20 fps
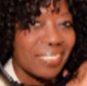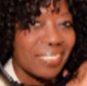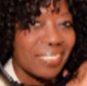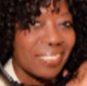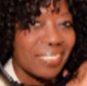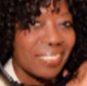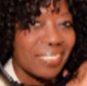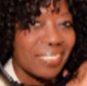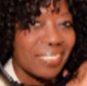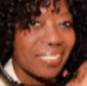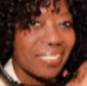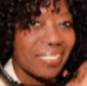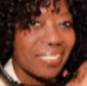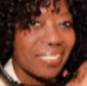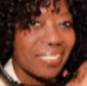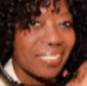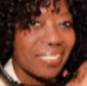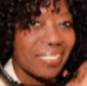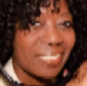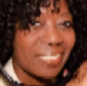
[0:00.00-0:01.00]

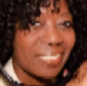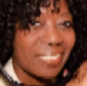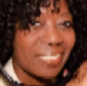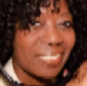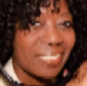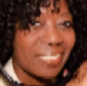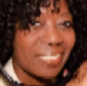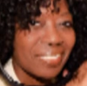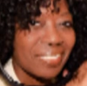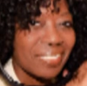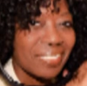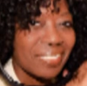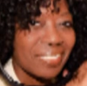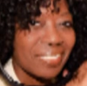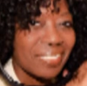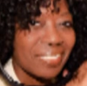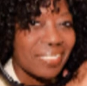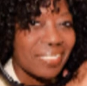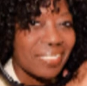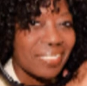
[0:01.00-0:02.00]

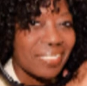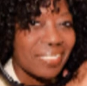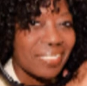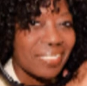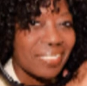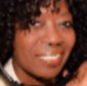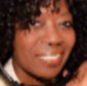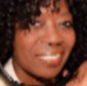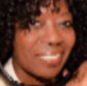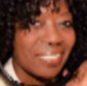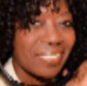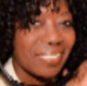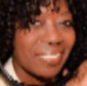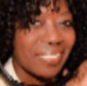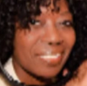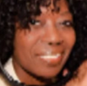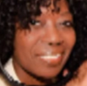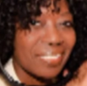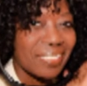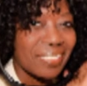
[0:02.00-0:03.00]

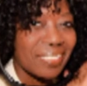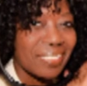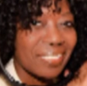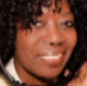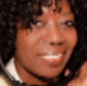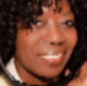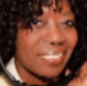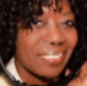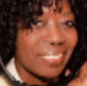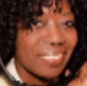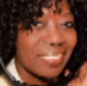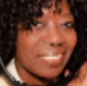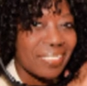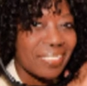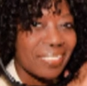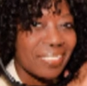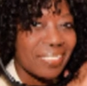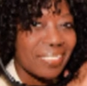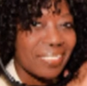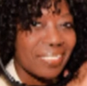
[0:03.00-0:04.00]

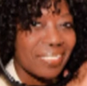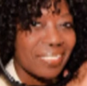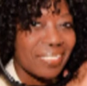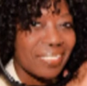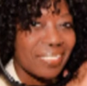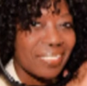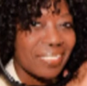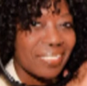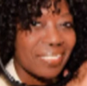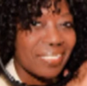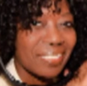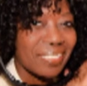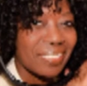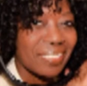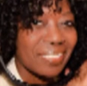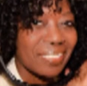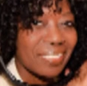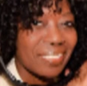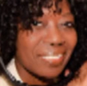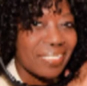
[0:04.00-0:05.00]

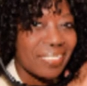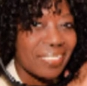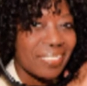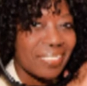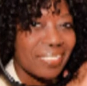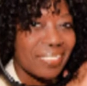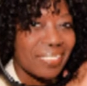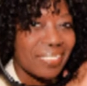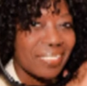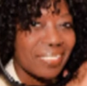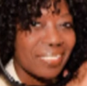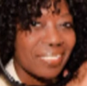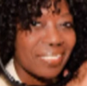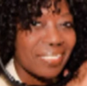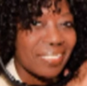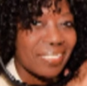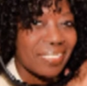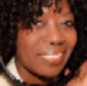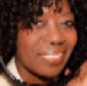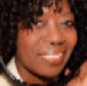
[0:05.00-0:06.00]

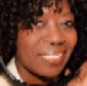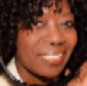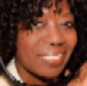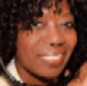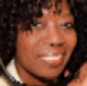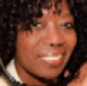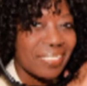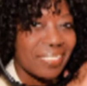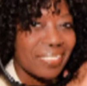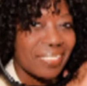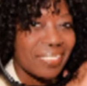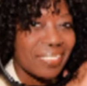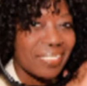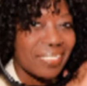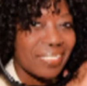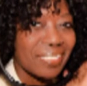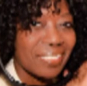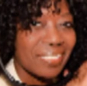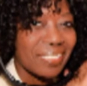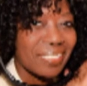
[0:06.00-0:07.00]

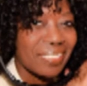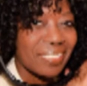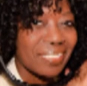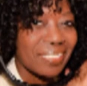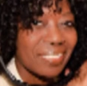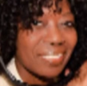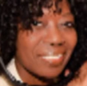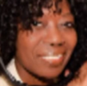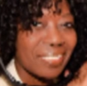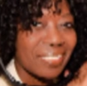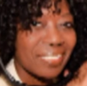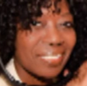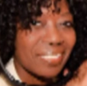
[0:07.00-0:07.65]
No words are spoken by the person on screen.